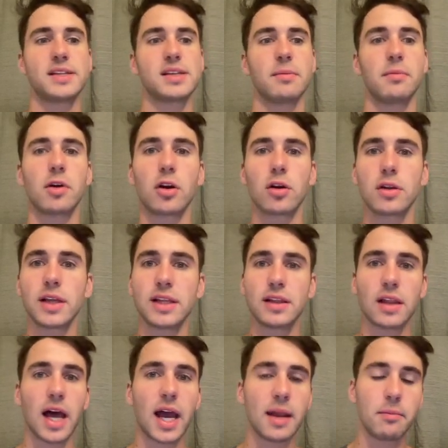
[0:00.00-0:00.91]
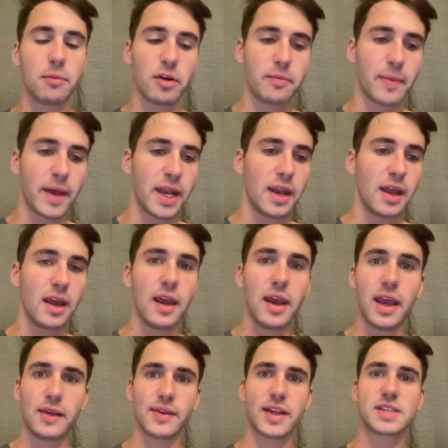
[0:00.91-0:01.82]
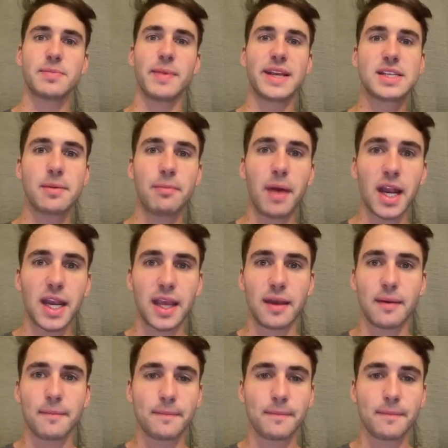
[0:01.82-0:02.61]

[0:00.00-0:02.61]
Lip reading: some early line movement, and let's make some money.